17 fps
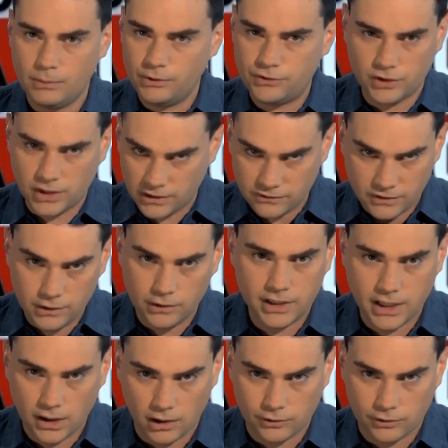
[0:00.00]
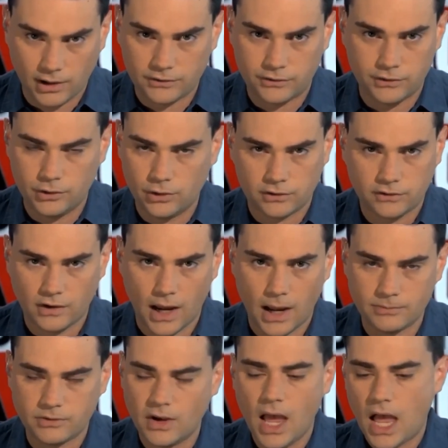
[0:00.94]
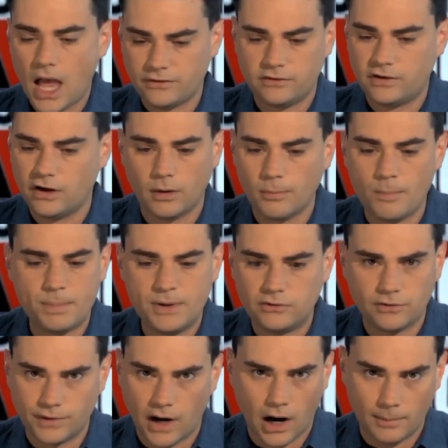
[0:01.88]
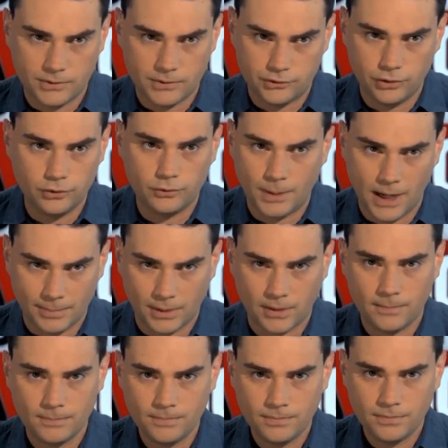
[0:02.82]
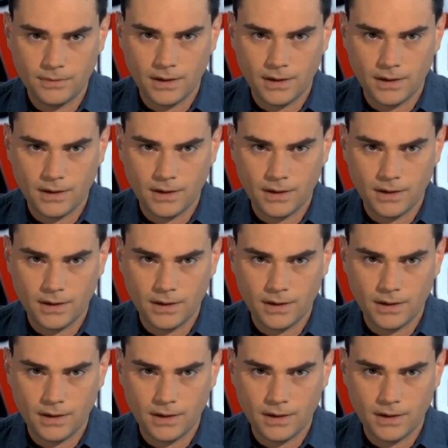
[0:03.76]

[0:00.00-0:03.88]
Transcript: and we should continue to characterize the New York Times as a terrible piece of garbage newspaper.